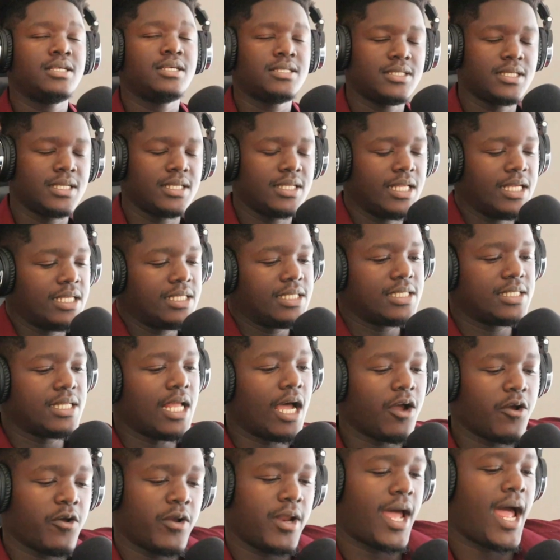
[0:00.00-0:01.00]
Listen, this is
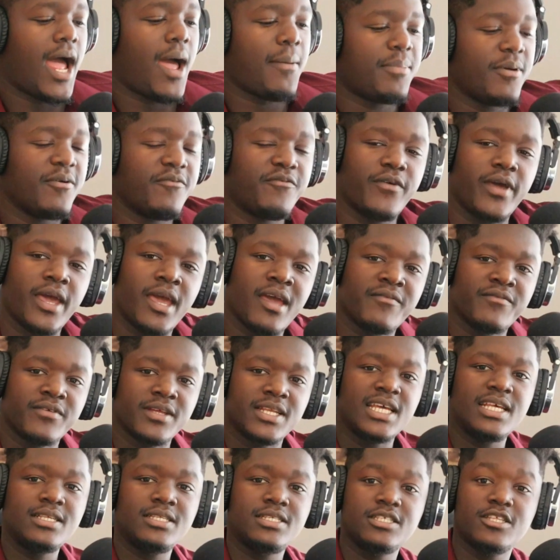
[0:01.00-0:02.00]
not going to happen forever.
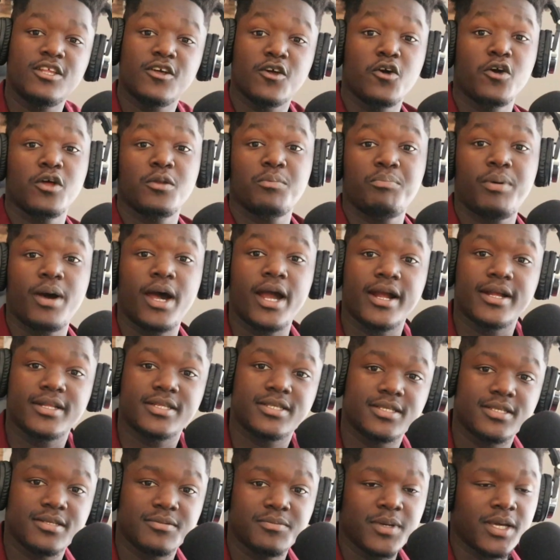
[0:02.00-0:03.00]
This is the good
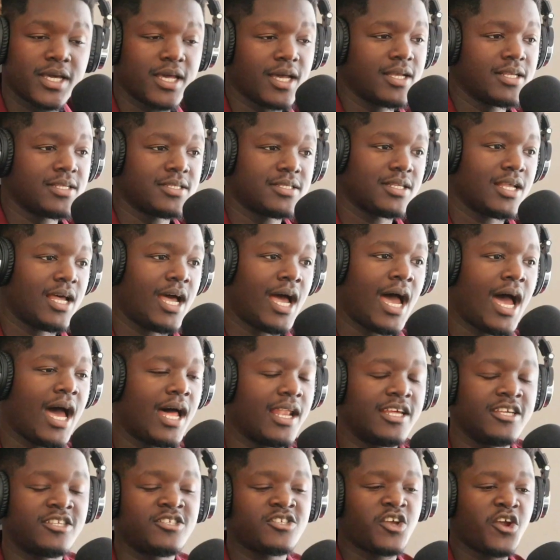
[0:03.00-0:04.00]
part. Because
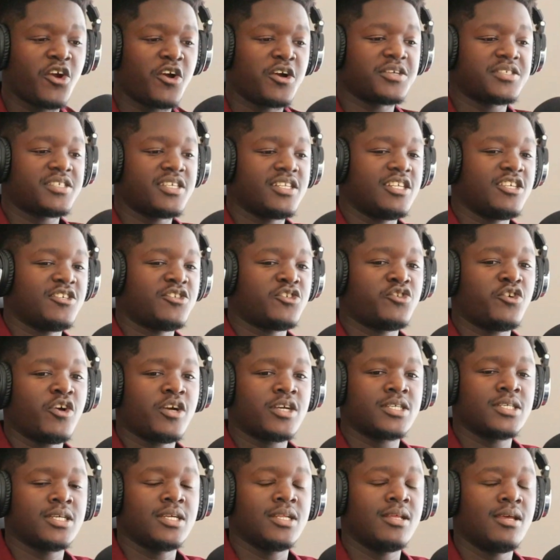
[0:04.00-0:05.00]
all this curse and
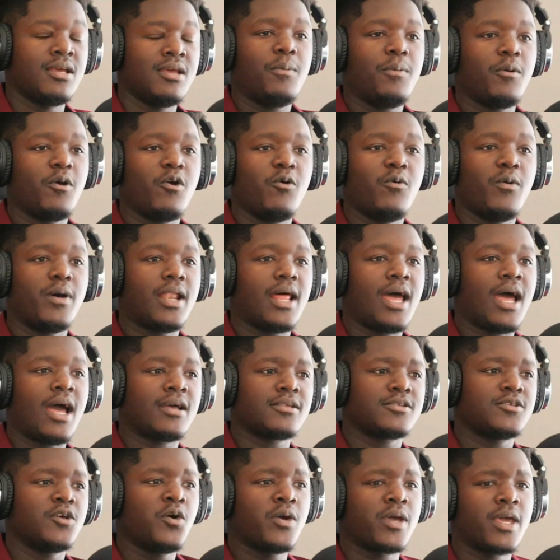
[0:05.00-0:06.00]
destruction, people going to want to
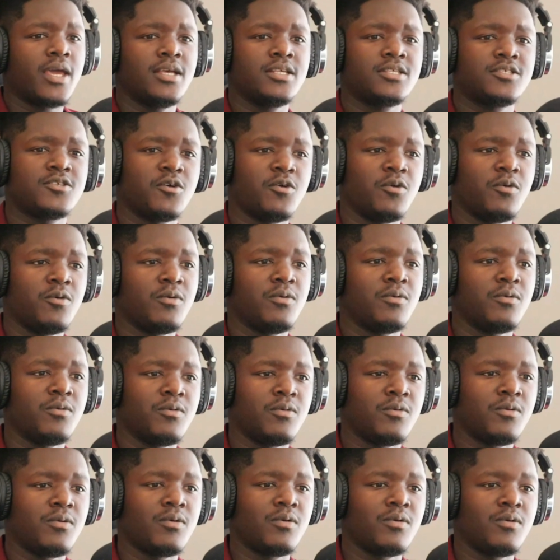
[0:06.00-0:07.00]
ask, okay,
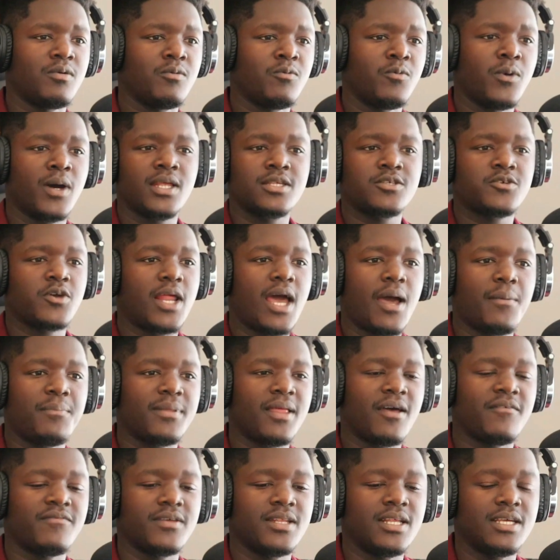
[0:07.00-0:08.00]
so what is going to
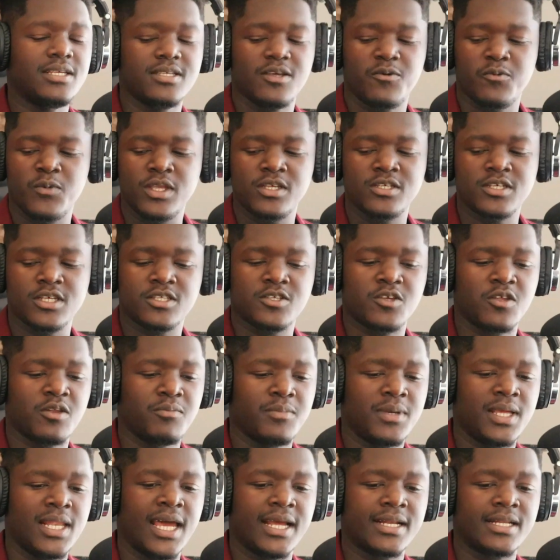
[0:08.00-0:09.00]
happen after this? Are we just going to
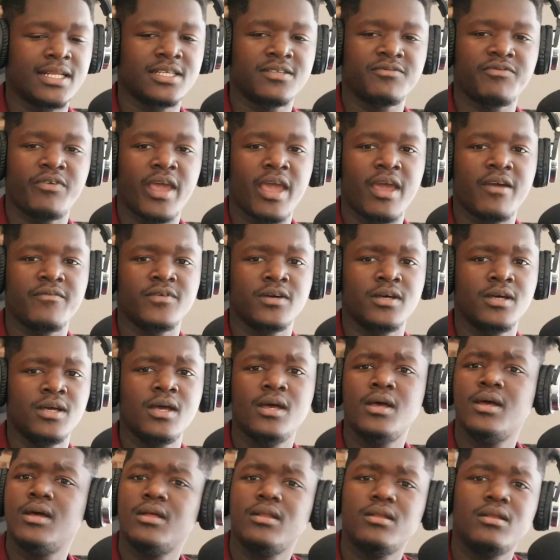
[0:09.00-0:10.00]
be like this forever?
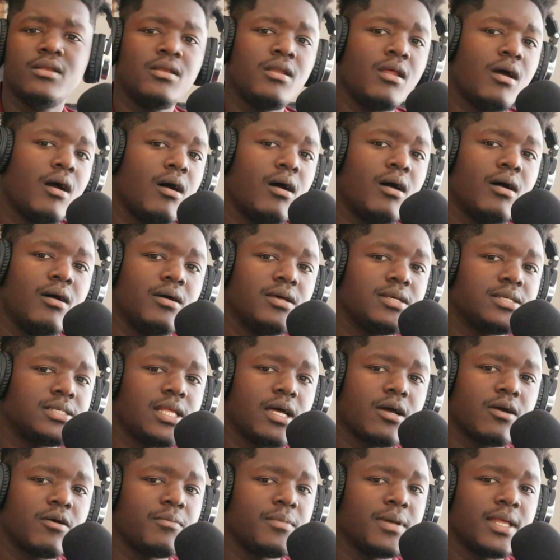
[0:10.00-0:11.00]
No, it's
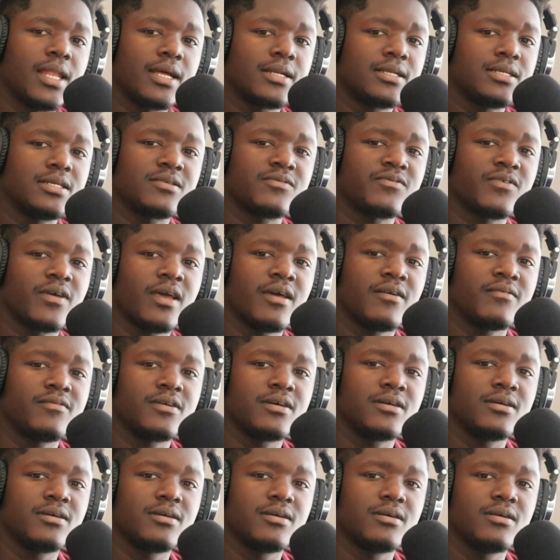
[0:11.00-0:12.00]
not going to be like this
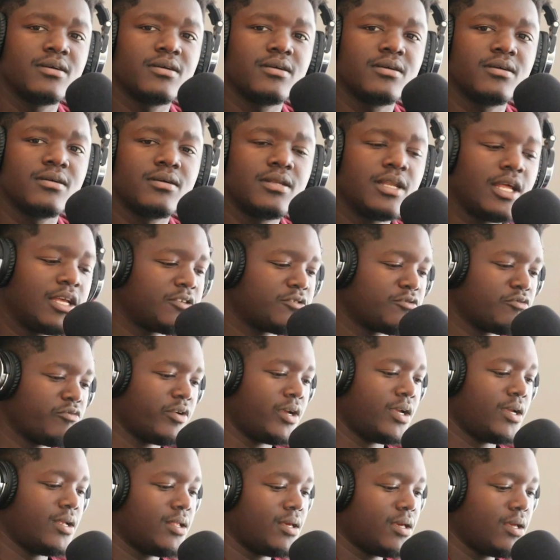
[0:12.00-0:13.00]
forever. Let's
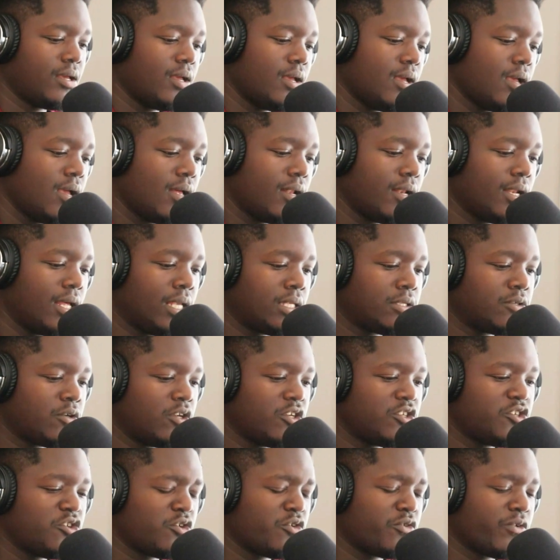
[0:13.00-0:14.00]
read. Let's go
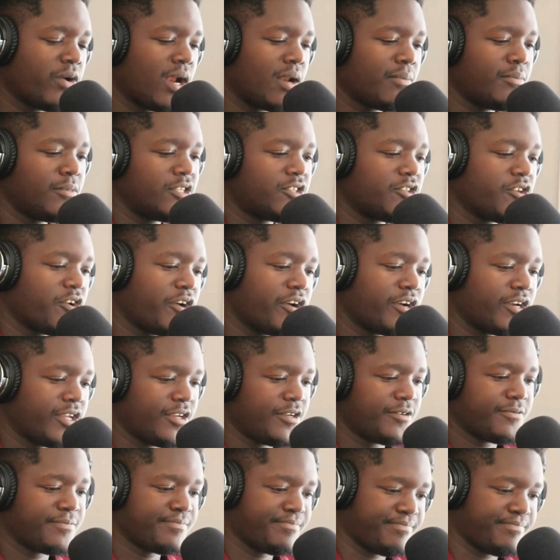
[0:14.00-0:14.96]
to Deuteronomy 30.